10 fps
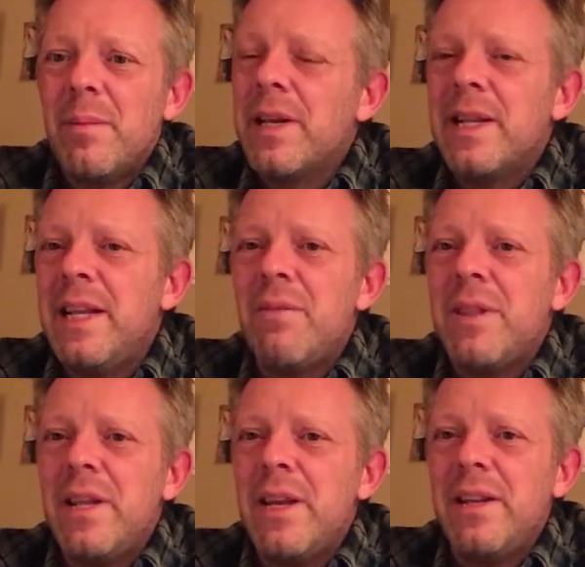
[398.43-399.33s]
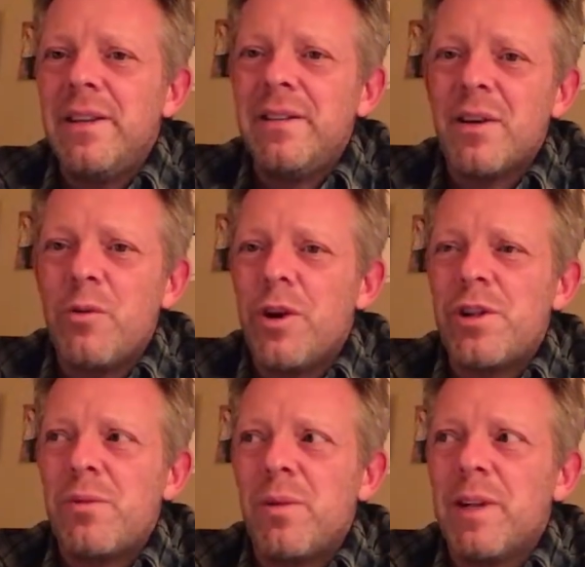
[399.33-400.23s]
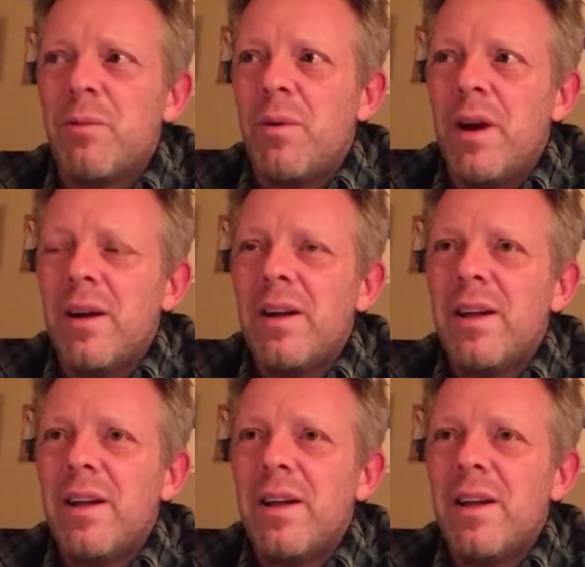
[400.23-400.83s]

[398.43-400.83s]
Because even then, the question was, well,